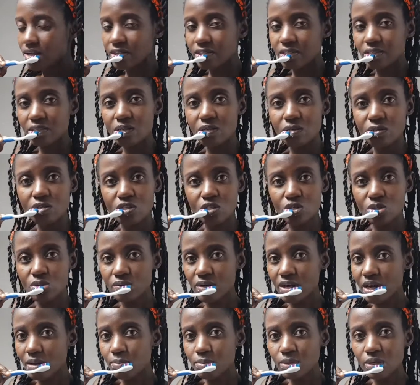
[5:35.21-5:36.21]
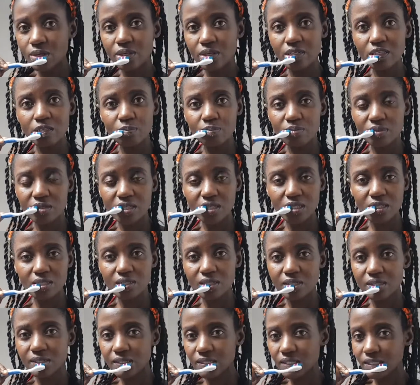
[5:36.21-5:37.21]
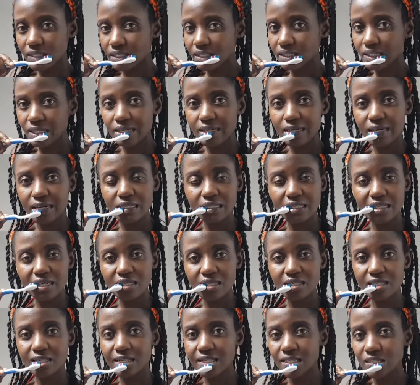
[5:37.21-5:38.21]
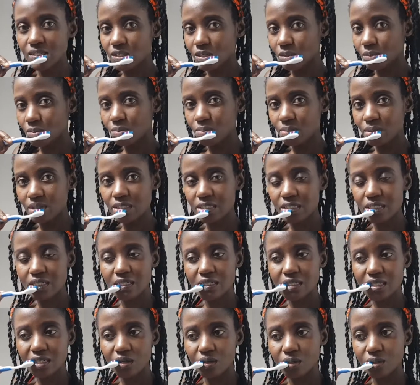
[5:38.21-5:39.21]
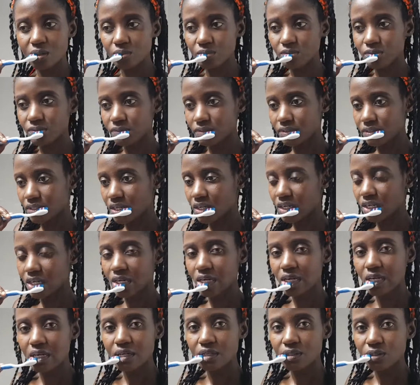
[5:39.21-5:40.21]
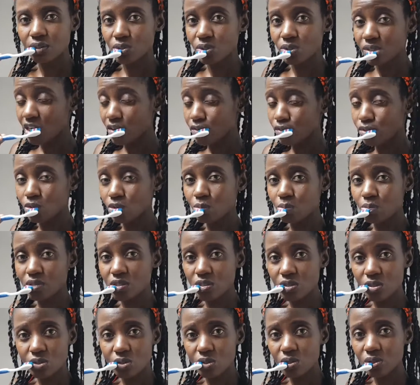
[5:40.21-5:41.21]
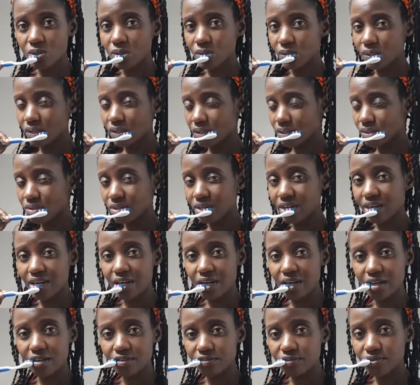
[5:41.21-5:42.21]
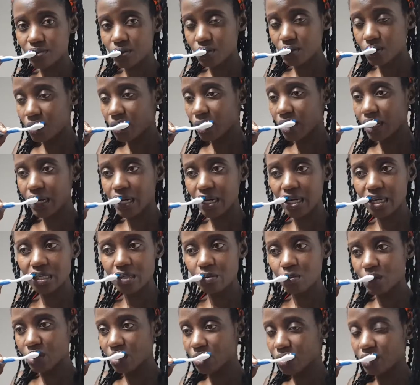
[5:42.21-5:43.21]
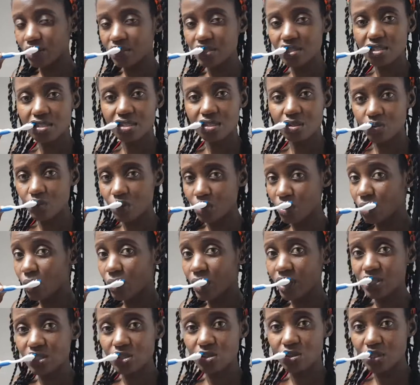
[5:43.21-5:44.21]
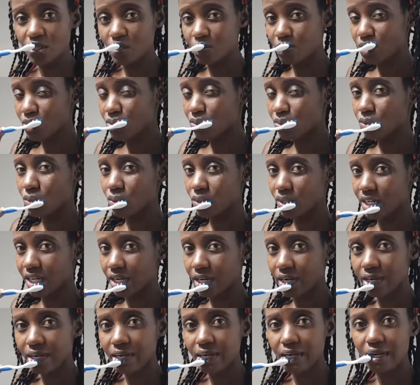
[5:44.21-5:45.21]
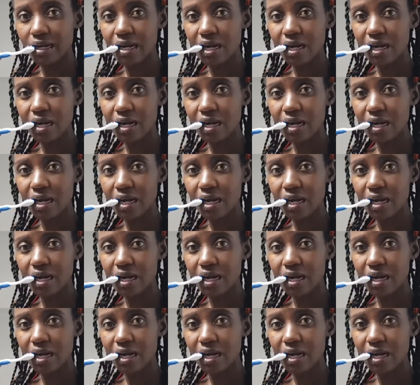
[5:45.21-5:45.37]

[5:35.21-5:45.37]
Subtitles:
So you scrub your lips just a little bit of, you don't have to be so rough, so hard, because we don't want your lips to crack.